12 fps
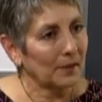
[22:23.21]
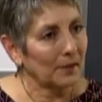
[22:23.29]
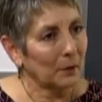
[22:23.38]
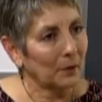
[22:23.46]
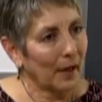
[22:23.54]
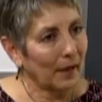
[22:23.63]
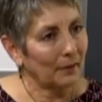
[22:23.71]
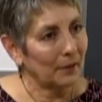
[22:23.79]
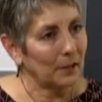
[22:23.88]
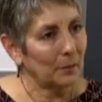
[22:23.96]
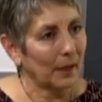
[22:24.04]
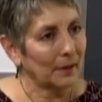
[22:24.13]
So a lot of it
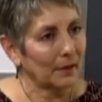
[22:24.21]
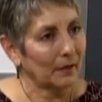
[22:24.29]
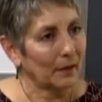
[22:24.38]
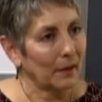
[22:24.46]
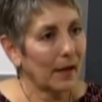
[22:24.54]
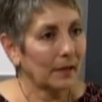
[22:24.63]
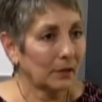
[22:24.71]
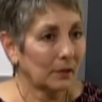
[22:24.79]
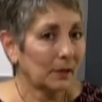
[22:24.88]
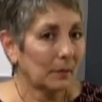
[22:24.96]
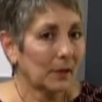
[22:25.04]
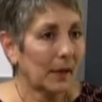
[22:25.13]
depends on the client. So
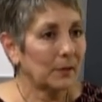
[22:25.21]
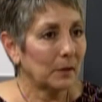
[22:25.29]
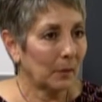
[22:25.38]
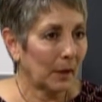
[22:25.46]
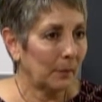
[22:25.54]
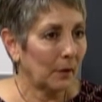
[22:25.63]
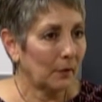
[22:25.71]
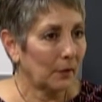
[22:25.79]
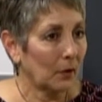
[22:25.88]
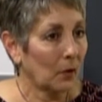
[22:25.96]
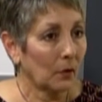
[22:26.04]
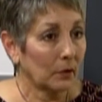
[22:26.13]
sometimes it might be over the
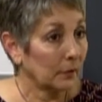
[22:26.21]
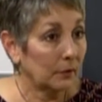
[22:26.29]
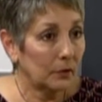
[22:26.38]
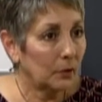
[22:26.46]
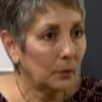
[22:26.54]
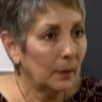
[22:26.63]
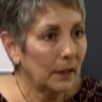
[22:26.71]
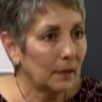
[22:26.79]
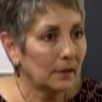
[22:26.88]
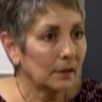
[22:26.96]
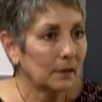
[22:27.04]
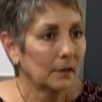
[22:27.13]
course of two weeks